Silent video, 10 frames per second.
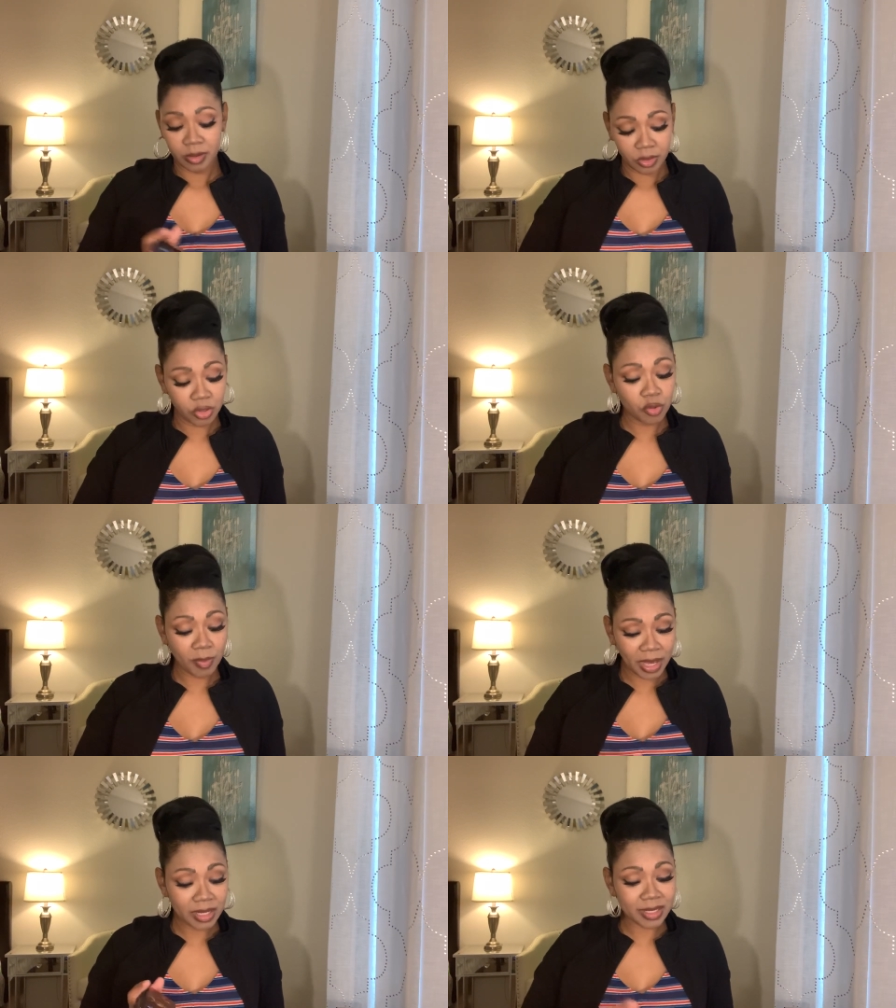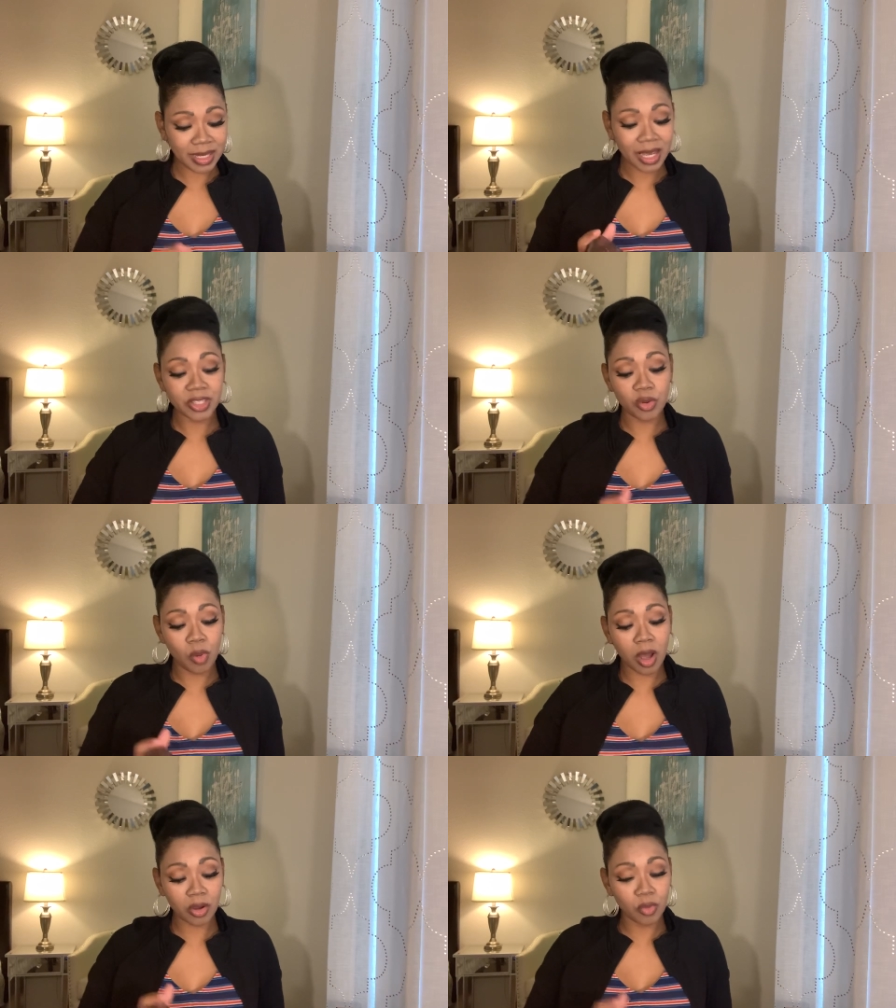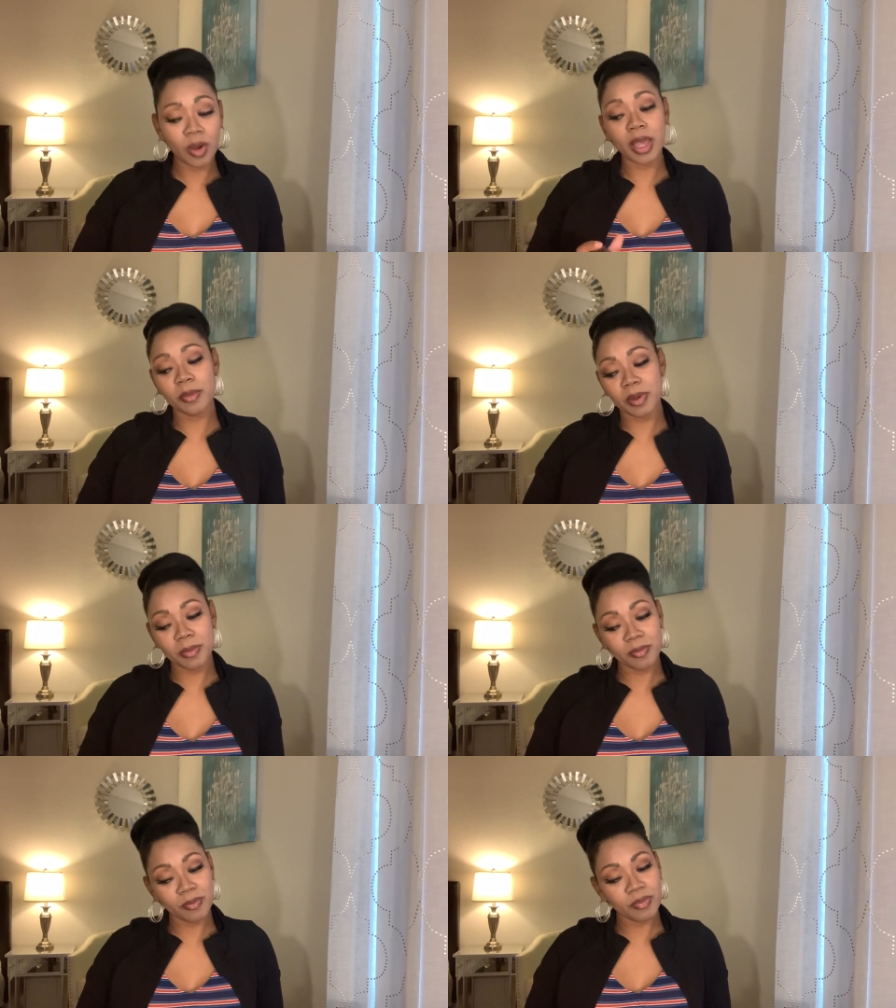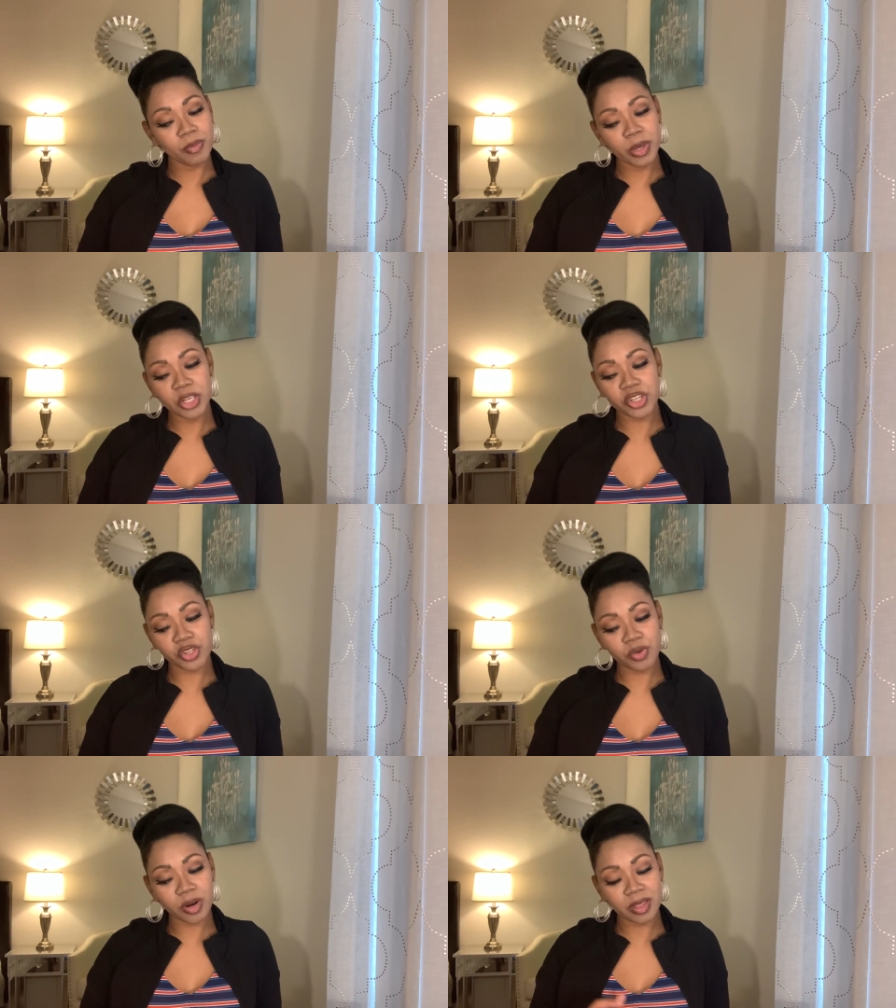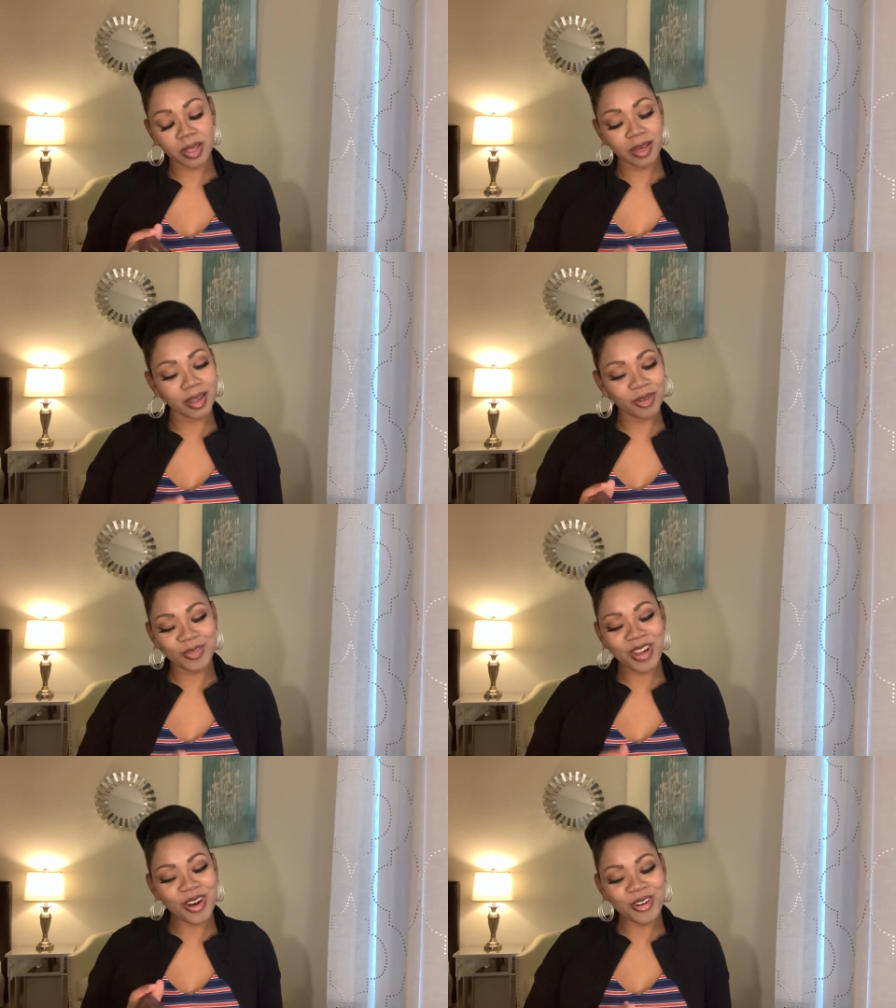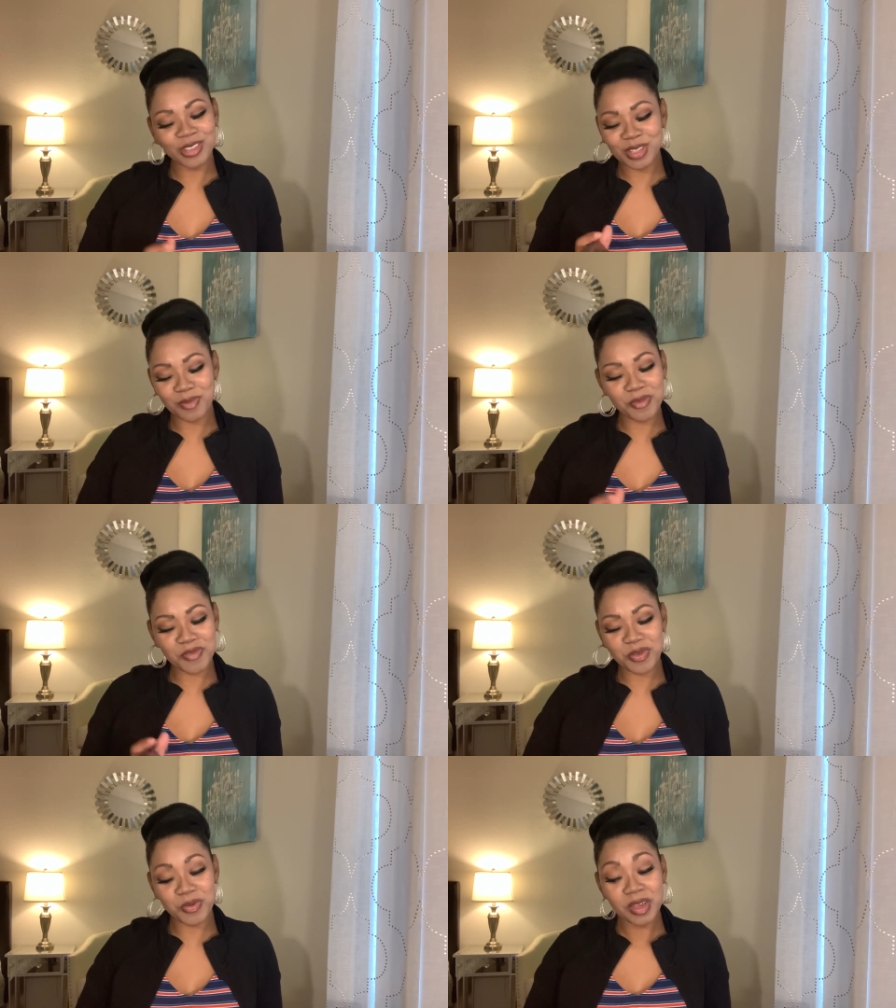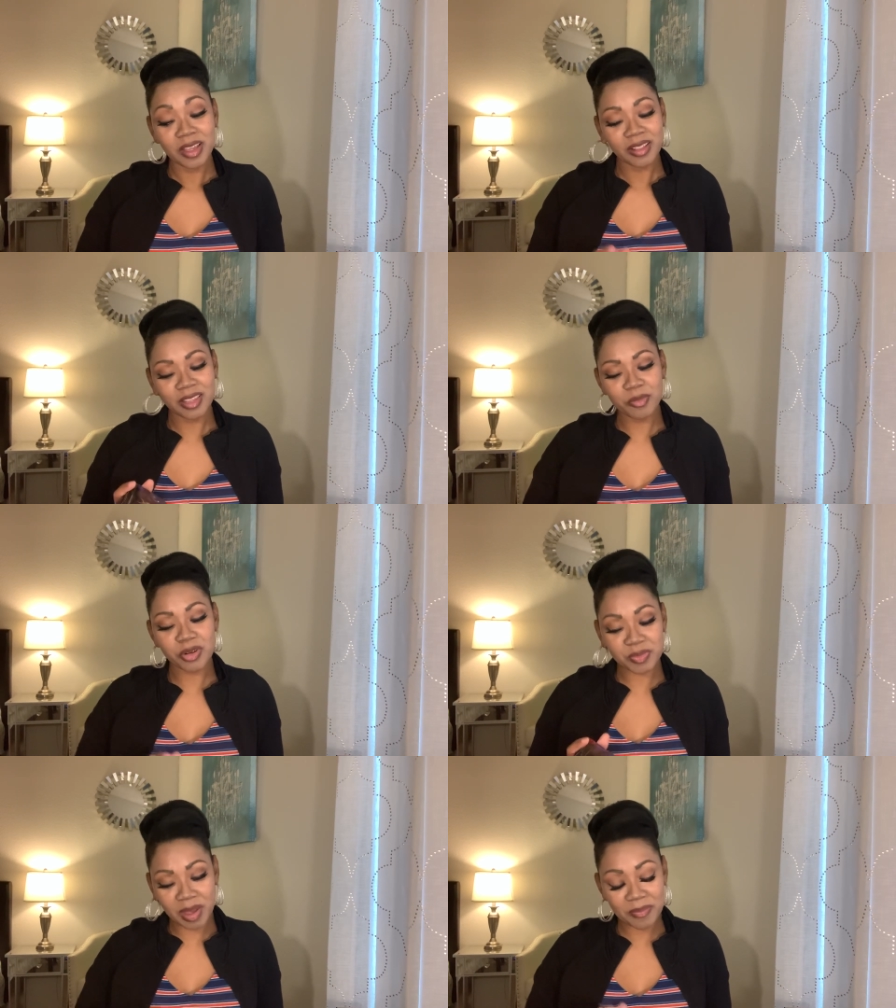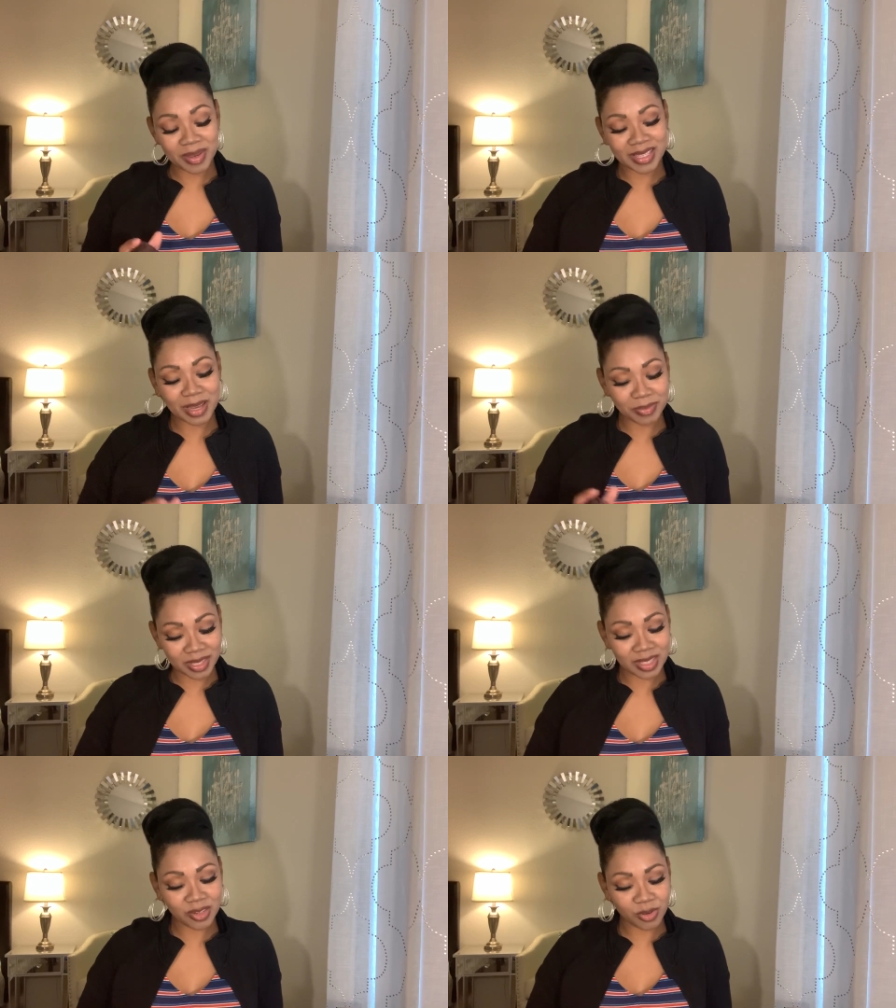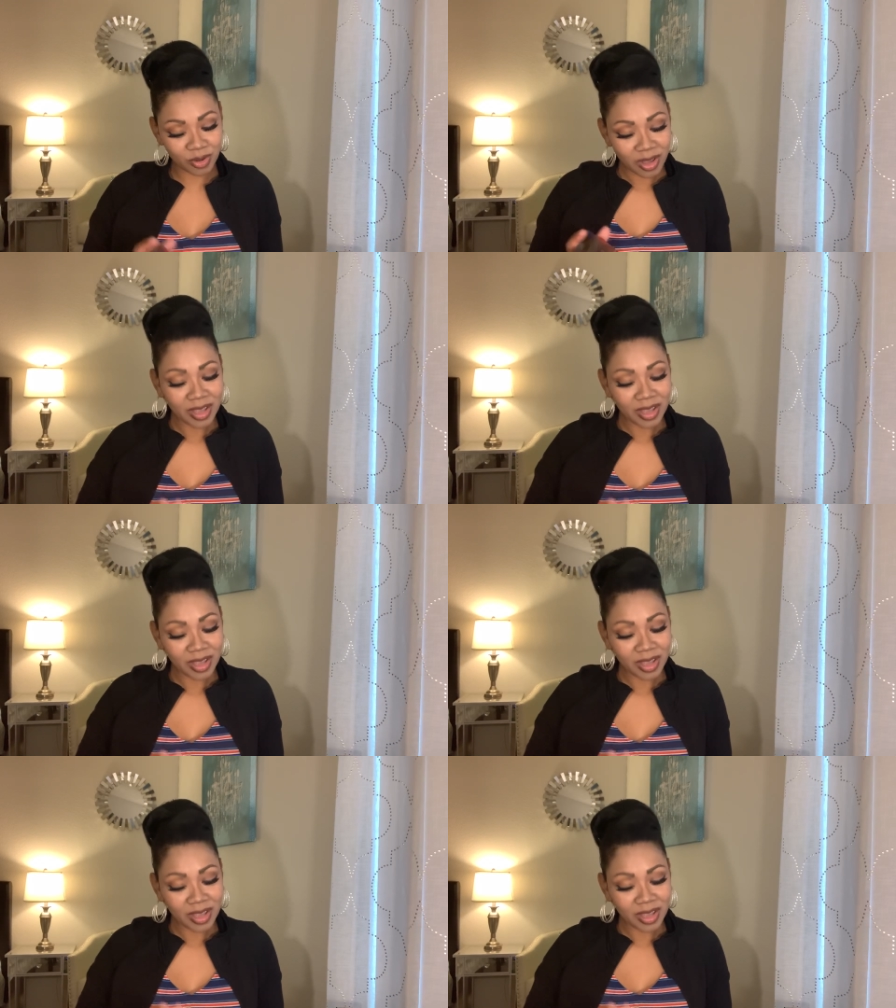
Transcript: You may decide to walk away, but be sure that, I don't know, some of you Libras might be tempted to